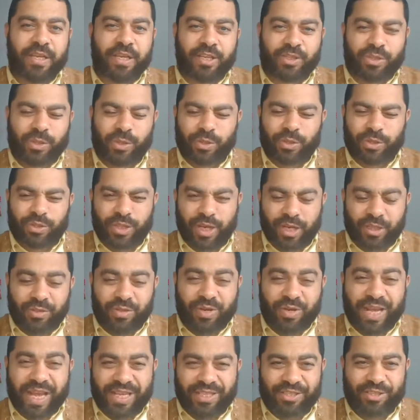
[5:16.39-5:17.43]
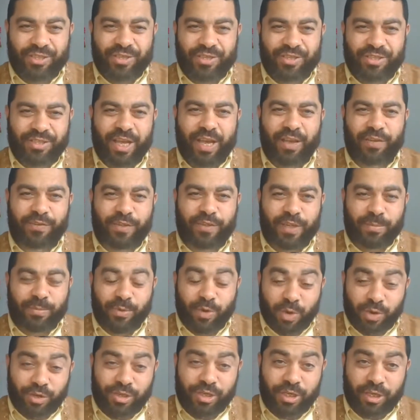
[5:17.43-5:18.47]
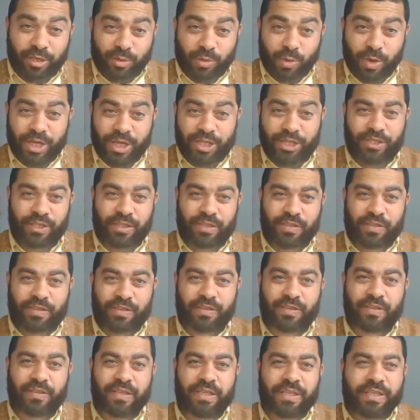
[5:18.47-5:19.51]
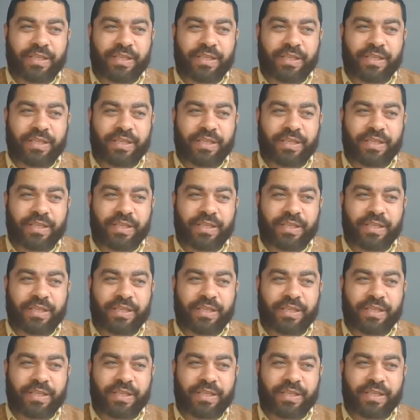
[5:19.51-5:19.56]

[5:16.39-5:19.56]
So you start to ask yourself some logical questions.